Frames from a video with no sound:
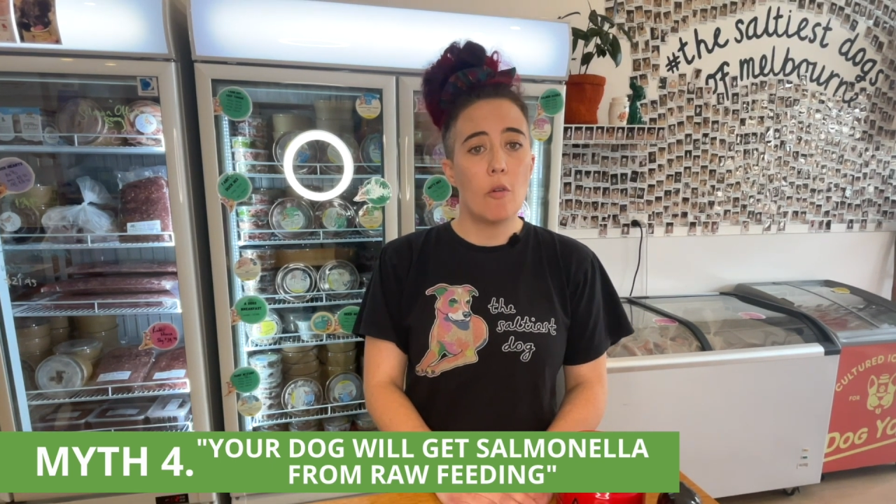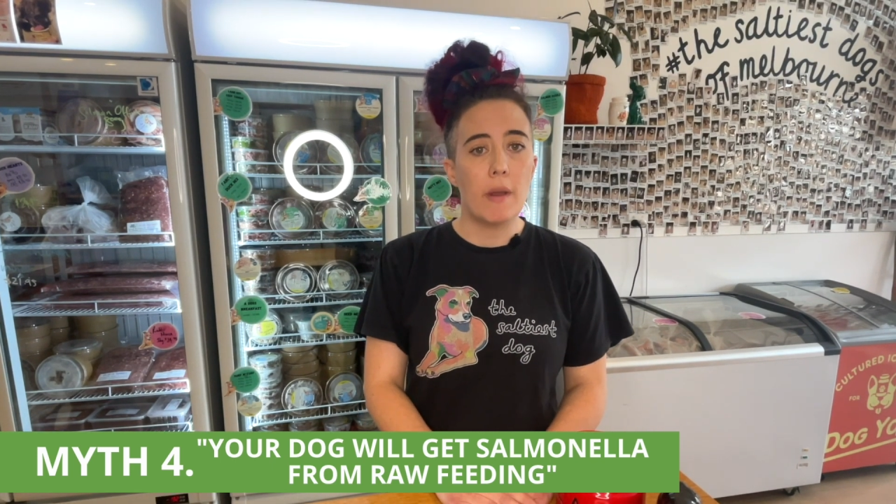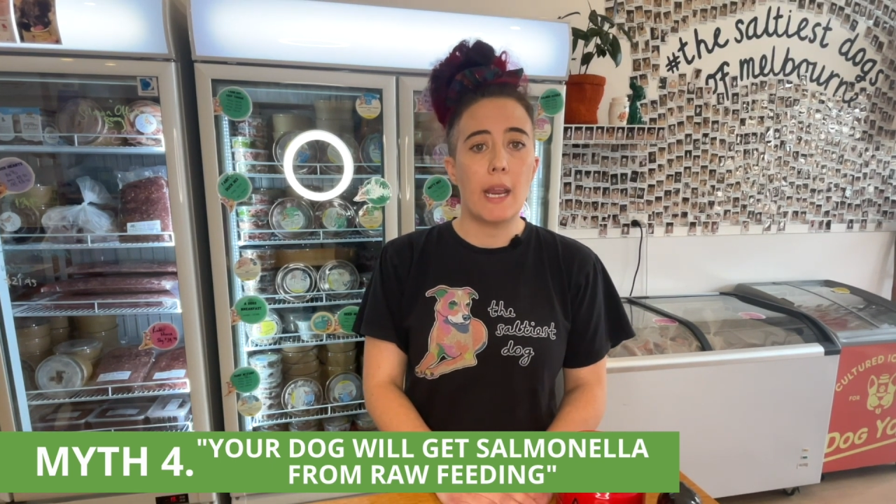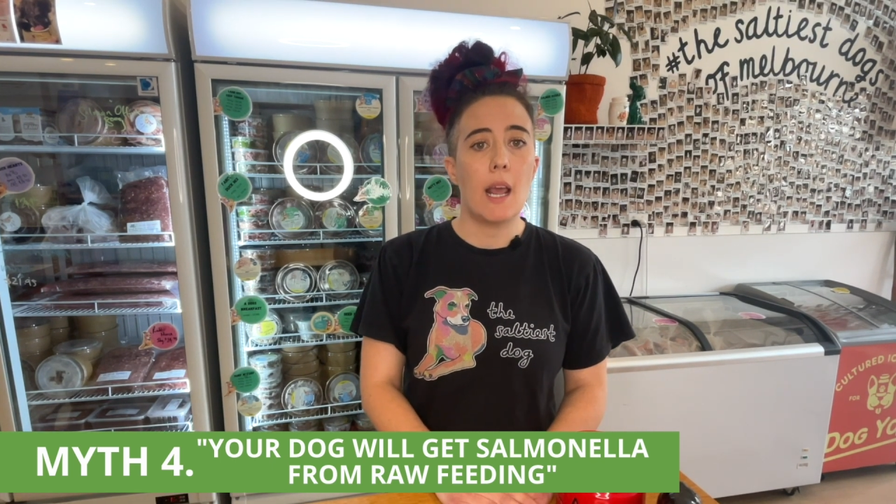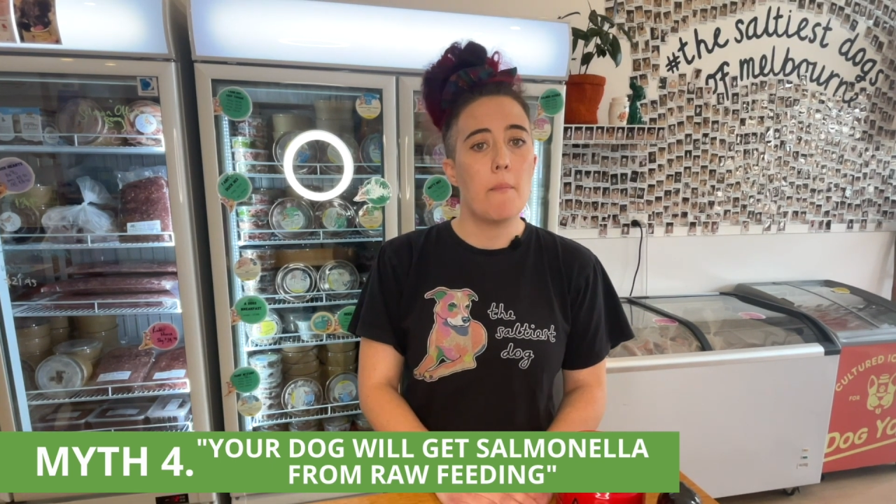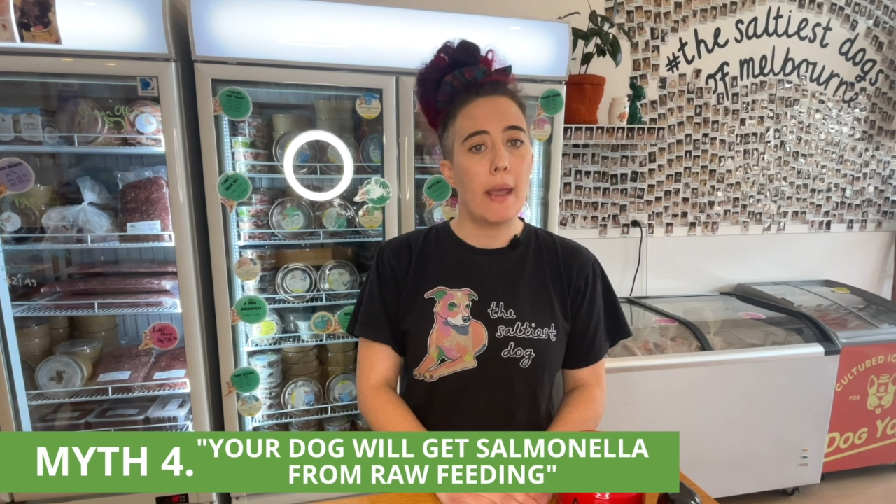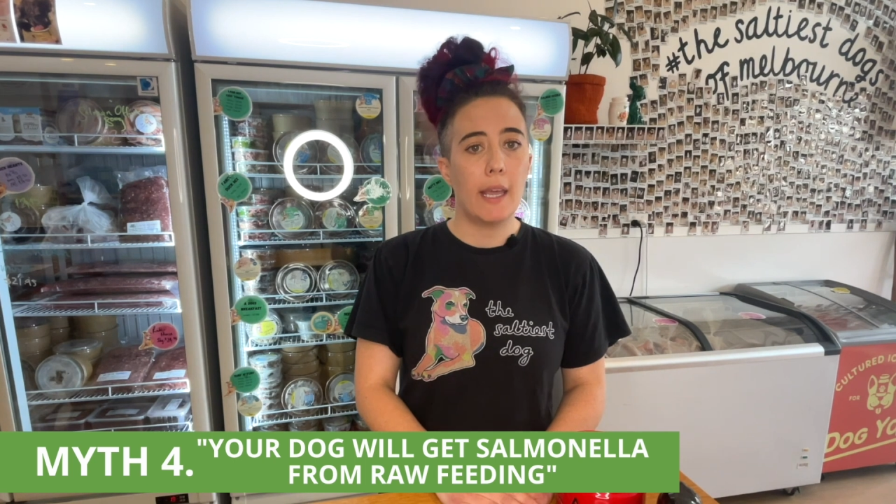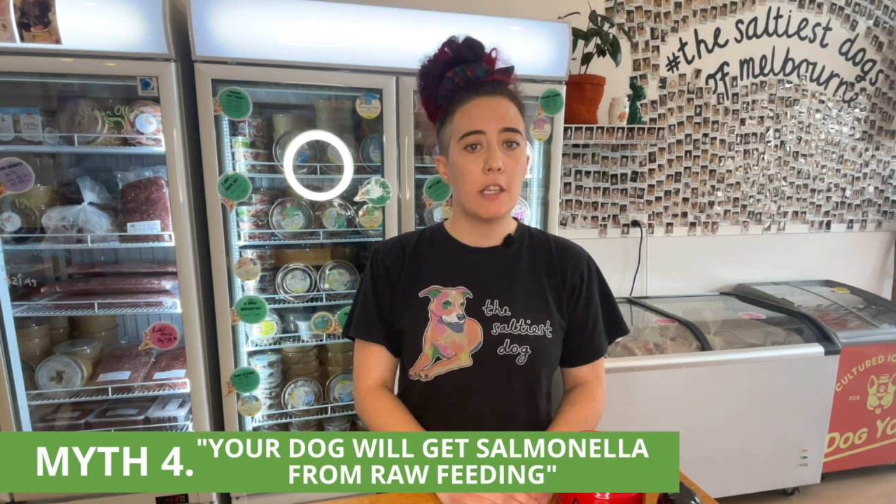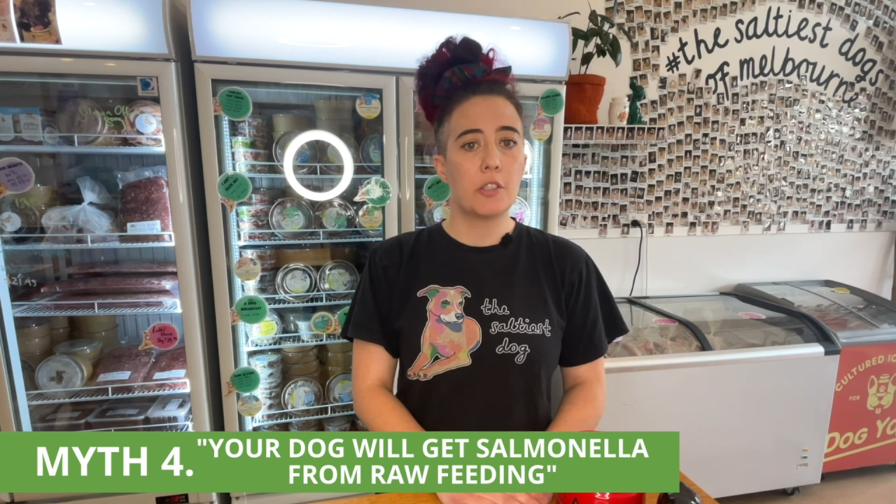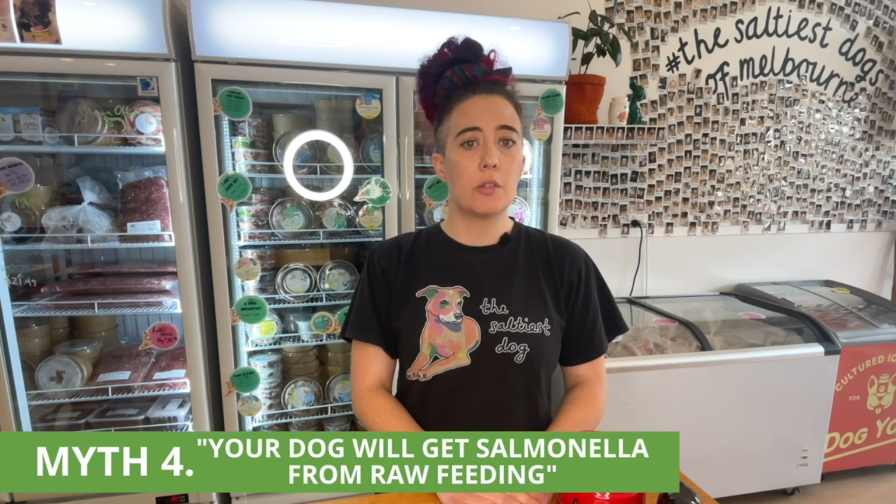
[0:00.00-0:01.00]
raw meat and
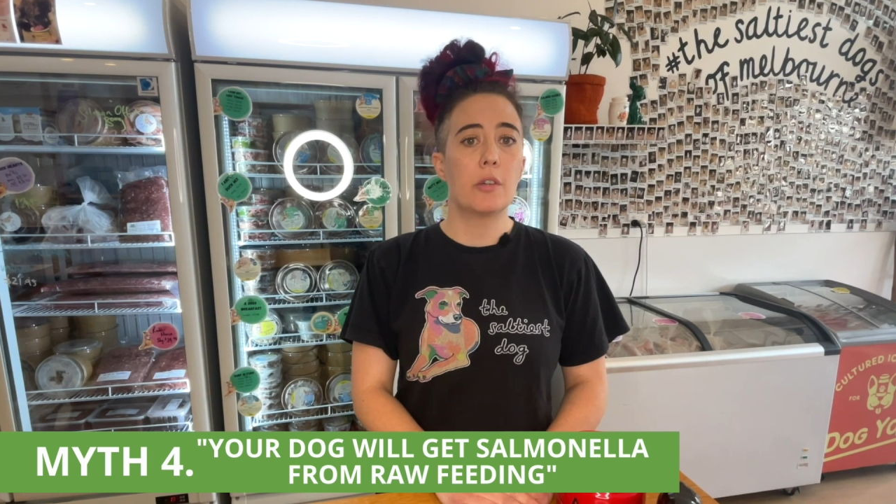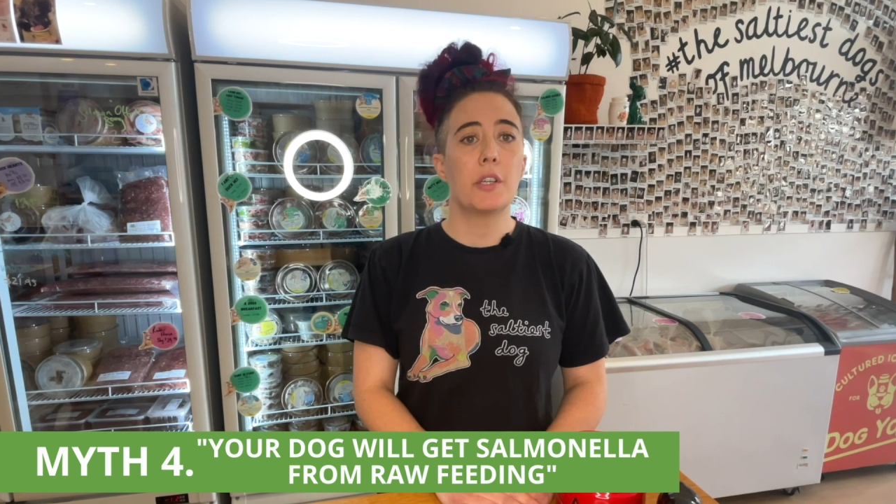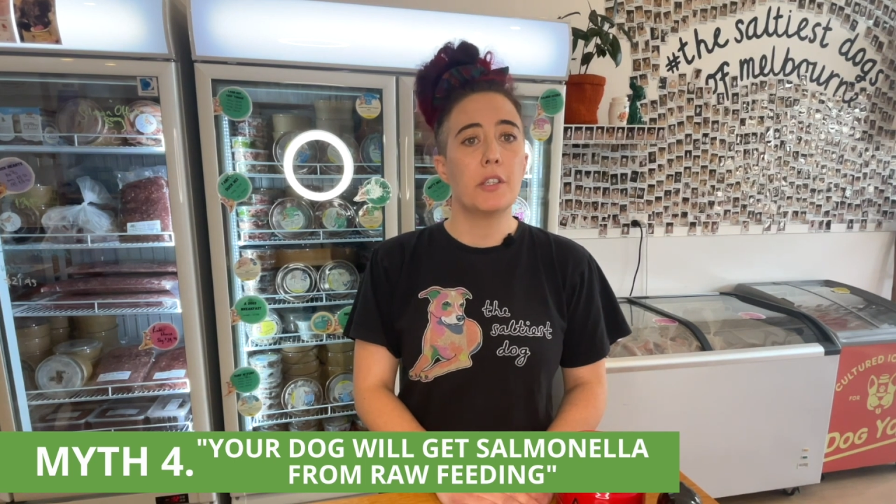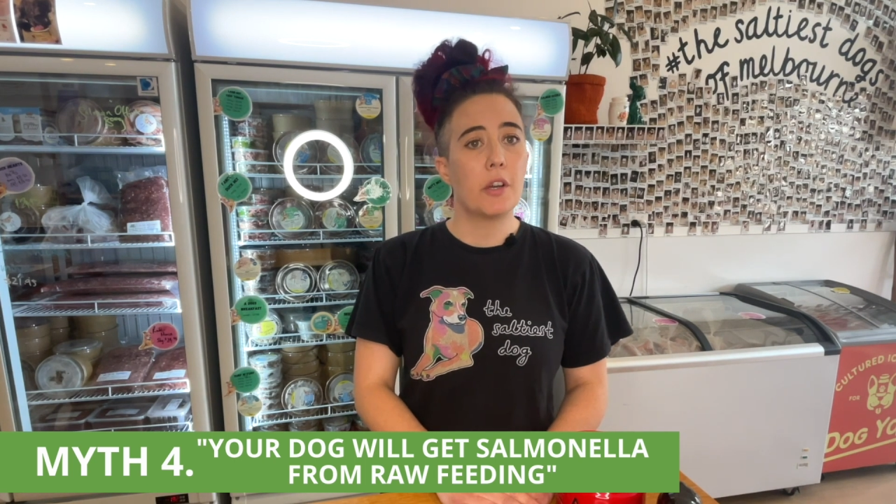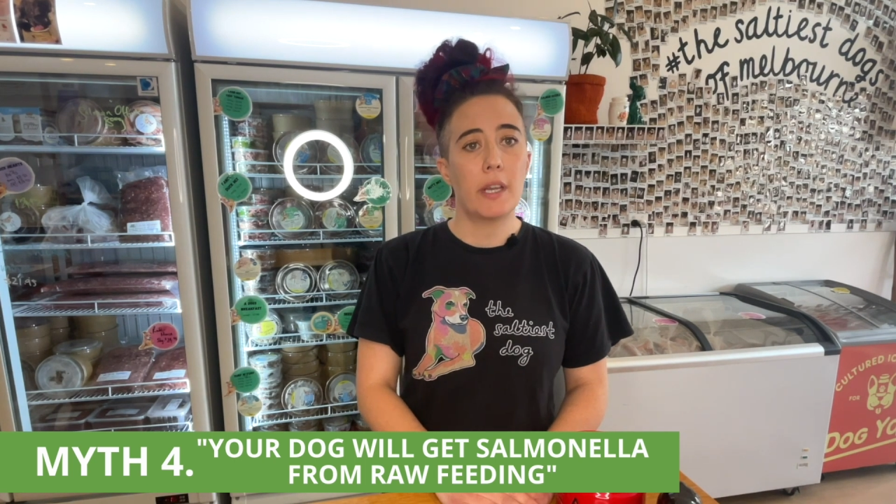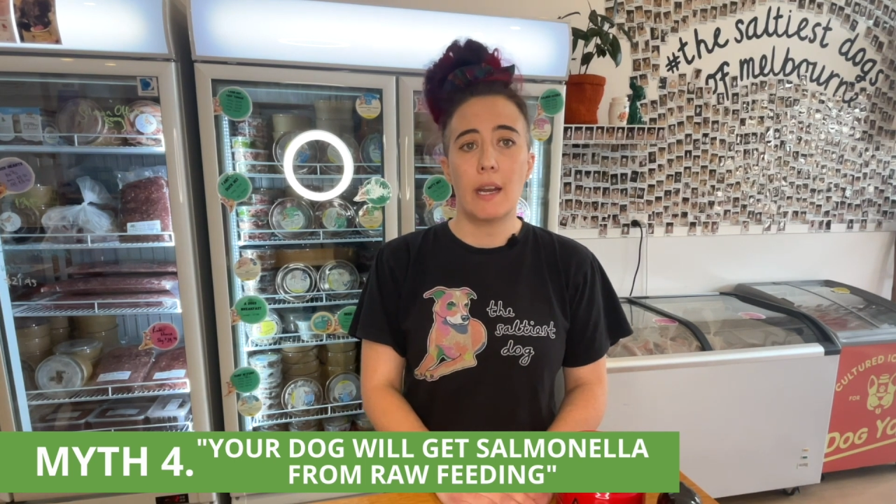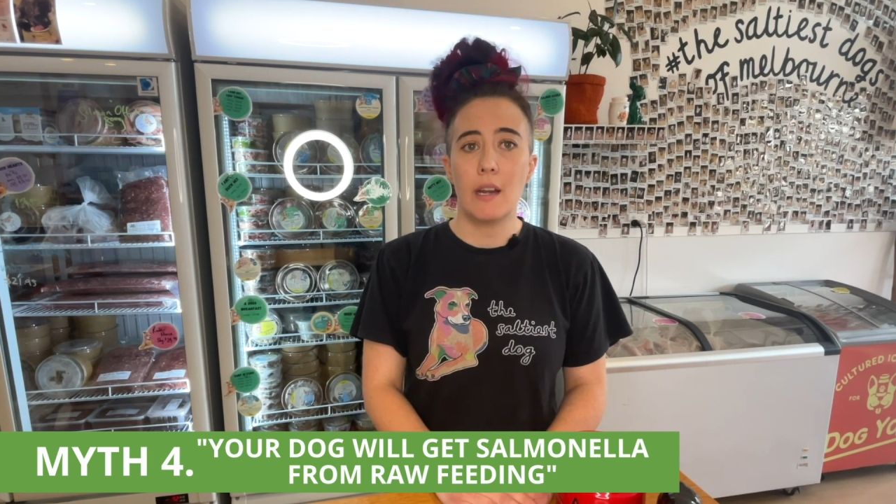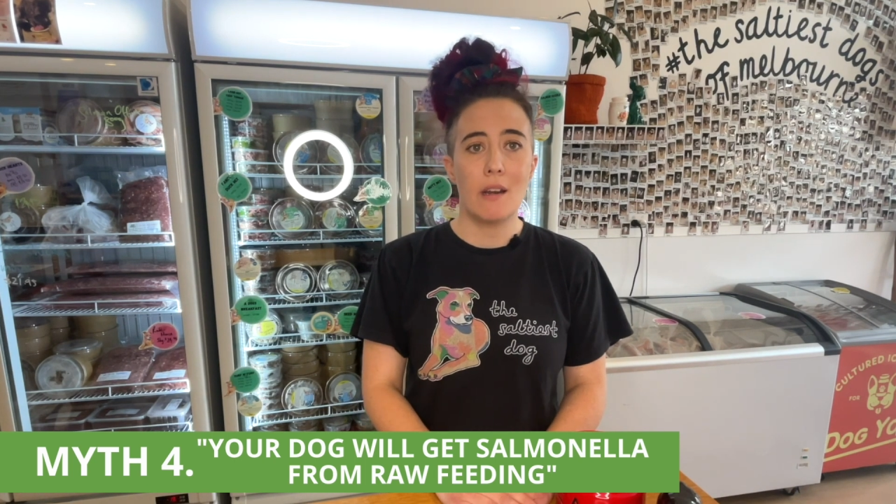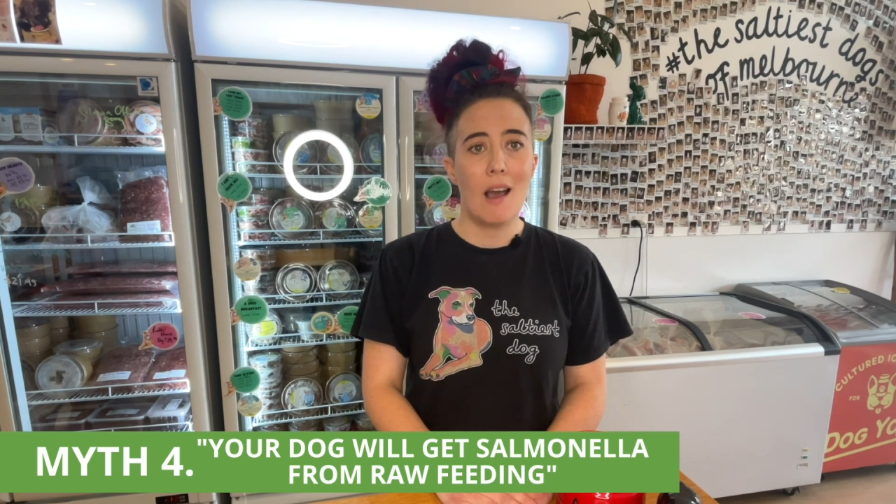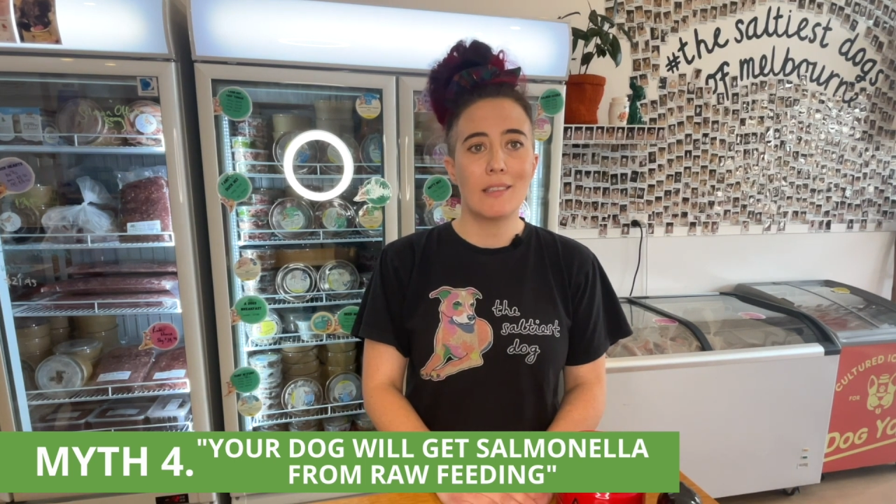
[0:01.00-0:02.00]
making sure you don't get any